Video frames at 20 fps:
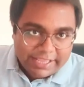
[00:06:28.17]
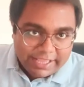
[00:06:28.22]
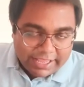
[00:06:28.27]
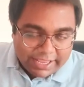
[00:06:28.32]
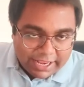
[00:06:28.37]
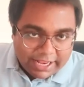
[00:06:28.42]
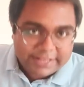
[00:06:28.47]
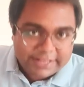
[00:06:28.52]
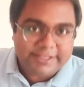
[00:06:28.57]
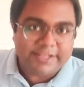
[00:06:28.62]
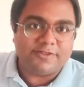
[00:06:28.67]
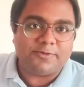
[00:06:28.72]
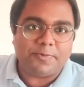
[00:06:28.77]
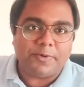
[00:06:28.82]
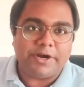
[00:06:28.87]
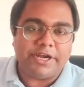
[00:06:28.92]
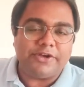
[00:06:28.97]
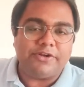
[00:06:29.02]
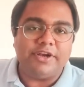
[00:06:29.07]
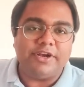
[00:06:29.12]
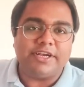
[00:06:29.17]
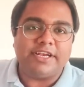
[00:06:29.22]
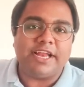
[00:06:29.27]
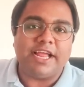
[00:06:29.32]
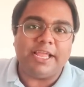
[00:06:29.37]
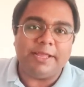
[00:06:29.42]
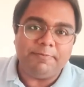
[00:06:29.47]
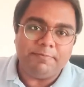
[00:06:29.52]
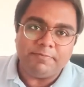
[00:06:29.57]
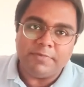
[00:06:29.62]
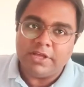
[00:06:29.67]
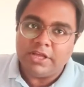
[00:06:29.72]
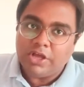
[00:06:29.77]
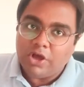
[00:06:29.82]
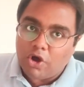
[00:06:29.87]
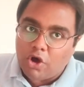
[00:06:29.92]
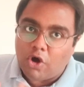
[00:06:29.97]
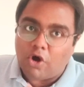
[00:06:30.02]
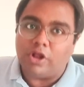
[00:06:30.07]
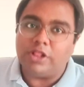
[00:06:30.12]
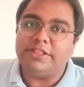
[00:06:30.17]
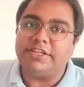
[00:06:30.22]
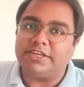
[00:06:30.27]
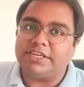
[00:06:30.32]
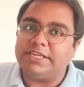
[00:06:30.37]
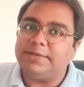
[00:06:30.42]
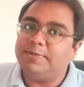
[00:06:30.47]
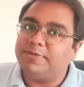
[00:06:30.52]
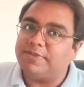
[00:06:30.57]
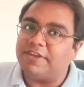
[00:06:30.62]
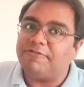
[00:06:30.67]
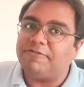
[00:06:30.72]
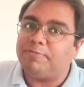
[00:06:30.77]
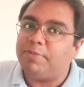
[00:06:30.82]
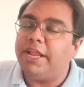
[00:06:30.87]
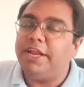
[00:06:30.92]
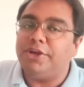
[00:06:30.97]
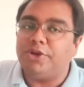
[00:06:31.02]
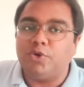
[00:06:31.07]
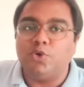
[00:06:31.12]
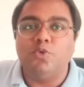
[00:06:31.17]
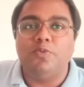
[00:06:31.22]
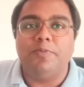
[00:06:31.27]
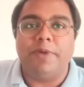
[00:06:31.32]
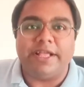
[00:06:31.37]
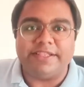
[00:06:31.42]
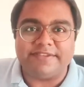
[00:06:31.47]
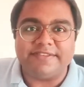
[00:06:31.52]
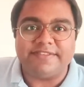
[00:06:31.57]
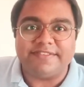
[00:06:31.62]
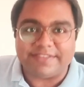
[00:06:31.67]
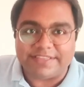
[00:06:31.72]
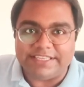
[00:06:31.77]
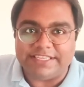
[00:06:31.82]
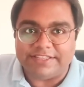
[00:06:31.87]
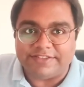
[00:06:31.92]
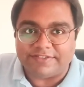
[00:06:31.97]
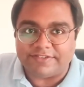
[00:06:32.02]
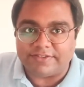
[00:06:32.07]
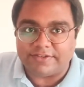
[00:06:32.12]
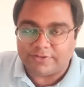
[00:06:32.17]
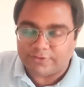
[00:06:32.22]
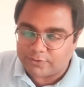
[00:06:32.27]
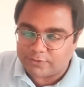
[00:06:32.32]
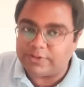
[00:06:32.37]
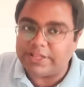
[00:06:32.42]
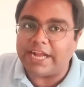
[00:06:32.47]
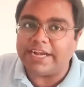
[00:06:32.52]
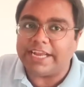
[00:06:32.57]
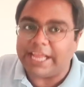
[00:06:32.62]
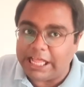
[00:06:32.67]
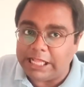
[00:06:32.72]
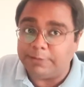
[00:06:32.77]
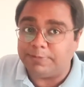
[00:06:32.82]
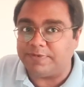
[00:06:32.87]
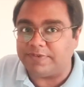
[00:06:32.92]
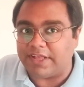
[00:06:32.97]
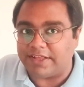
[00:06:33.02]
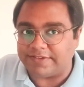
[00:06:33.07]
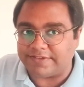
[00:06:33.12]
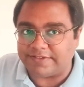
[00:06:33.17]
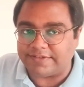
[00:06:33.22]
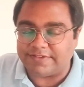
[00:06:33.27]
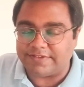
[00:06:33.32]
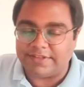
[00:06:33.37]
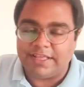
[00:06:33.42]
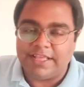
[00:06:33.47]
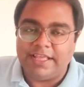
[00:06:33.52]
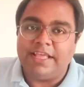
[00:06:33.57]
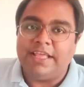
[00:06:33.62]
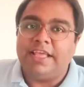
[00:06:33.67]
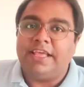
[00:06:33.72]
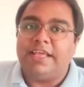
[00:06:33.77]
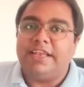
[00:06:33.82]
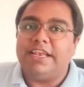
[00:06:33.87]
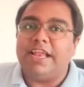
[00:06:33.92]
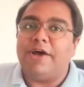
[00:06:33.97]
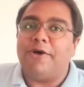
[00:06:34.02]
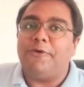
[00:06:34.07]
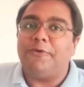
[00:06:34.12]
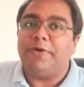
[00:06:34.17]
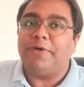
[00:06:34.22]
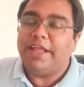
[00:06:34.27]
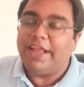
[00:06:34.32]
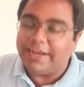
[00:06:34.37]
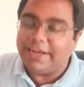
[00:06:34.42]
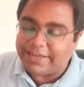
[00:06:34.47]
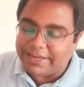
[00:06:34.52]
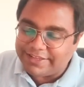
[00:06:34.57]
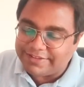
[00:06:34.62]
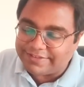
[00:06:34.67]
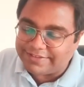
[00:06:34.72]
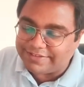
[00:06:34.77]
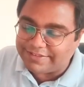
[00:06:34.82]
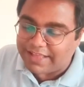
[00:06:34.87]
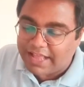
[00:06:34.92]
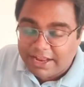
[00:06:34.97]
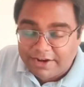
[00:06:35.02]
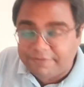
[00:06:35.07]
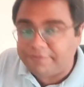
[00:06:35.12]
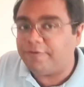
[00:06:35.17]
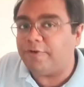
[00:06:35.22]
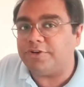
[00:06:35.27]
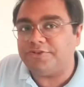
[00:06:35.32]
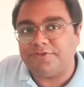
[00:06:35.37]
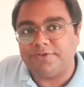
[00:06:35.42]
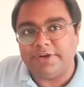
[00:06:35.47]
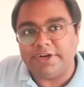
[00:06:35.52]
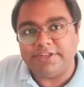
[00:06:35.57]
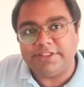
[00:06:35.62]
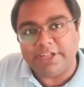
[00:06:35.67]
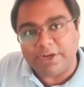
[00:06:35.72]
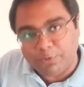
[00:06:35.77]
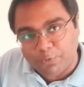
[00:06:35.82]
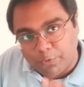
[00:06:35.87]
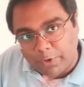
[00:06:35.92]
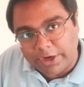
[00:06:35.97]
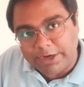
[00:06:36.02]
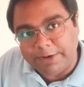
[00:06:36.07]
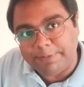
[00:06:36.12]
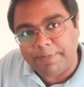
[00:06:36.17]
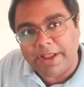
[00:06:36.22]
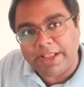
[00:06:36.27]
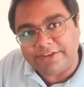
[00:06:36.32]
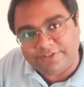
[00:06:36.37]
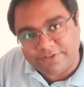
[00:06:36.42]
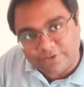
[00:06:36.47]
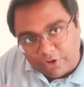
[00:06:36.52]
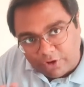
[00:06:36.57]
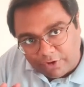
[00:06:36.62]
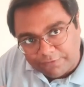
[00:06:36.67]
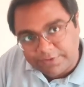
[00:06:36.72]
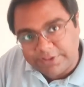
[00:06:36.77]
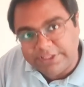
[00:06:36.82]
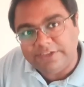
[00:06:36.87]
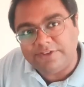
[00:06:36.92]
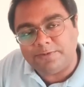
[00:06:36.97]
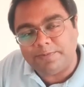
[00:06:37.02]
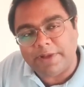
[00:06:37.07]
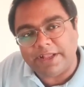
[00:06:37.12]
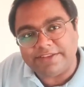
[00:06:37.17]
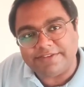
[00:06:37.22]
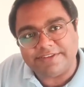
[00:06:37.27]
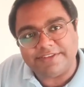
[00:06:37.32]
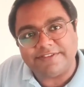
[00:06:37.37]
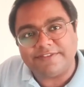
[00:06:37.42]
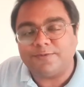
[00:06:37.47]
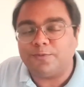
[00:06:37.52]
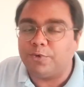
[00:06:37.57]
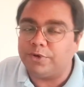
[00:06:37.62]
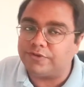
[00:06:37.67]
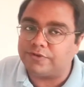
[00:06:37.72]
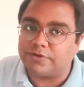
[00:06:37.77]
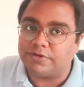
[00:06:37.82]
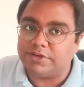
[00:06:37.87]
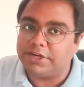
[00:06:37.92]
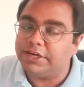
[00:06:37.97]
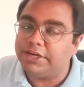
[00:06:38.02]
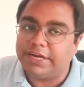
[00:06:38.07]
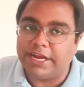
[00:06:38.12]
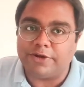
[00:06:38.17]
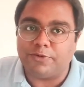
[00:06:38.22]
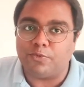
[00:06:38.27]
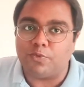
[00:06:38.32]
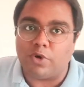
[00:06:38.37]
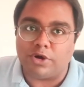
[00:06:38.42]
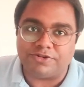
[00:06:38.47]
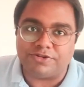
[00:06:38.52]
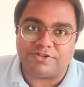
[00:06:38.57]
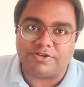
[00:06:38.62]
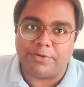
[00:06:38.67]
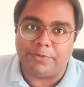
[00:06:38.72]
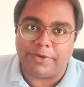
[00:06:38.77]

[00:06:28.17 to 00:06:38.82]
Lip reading: At this particular time, all the teams have played 2 matches each. So that helps us. Now, it is unfortunate that one match of these matches did get washed